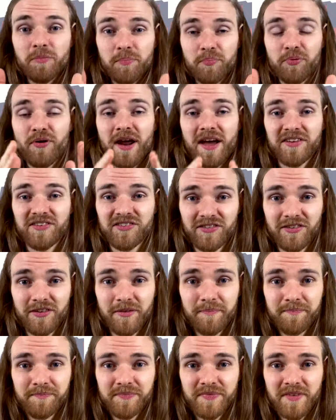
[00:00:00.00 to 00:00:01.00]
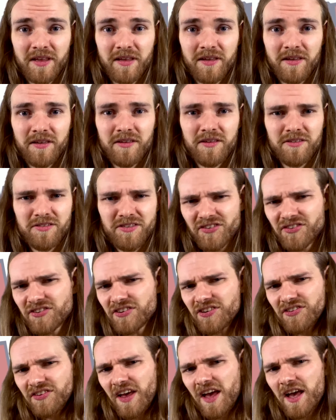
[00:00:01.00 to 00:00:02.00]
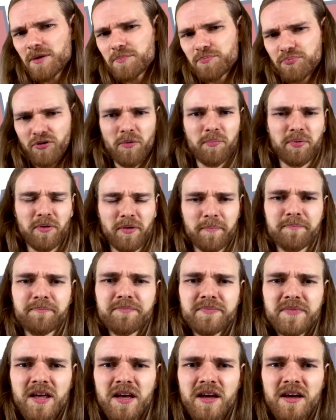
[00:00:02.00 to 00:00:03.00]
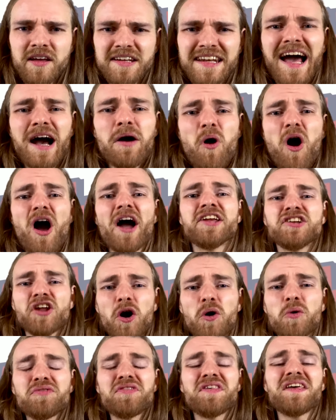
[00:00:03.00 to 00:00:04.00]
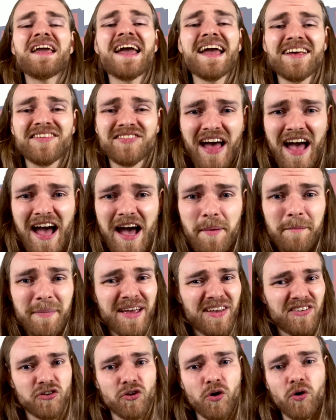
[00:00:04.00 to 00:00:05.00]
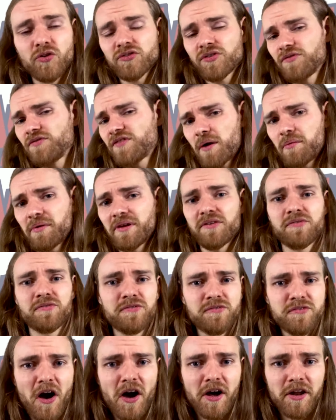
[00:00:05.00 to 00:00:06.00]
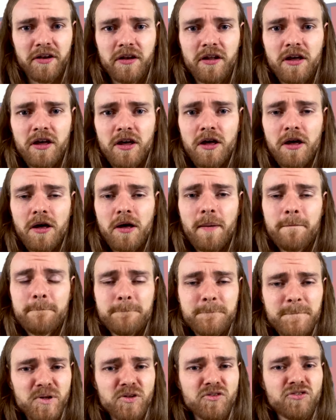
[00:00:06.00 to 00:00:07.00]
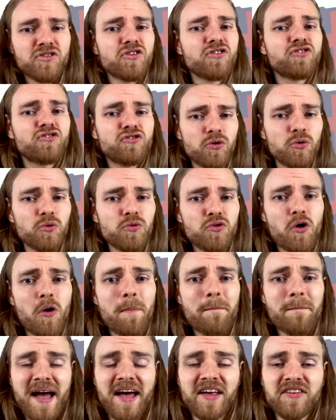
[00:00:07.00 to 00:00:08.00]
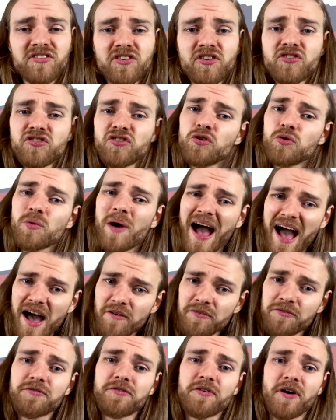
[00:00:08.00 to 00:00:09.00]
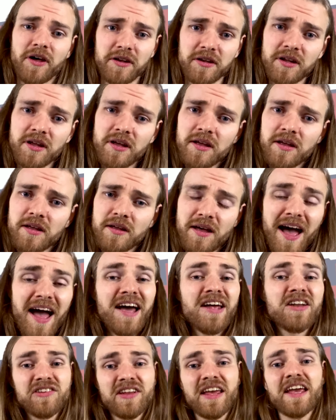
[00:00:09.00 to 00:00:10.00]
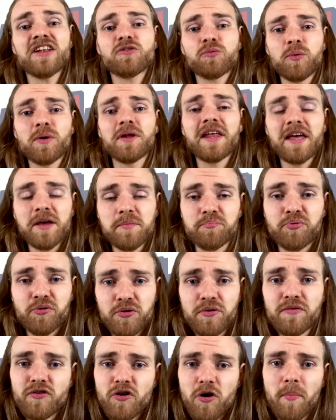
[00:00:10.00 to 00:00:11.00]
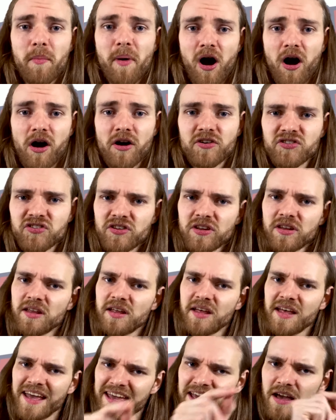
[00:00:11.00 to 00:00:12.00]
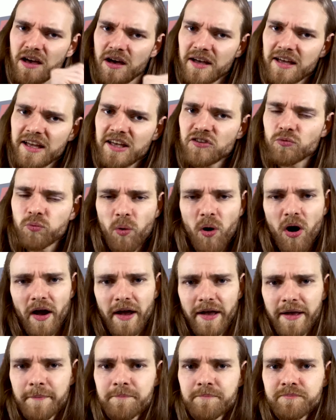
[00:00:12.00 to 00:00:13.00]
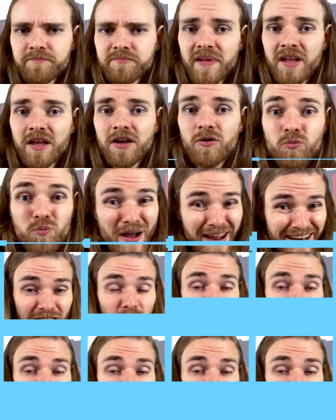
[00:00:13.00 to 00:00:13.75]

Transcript: depressed. This is a problem. Now, I know the exam is not very fun, but do your best to have fun, and it will improve your marks. Here is why. When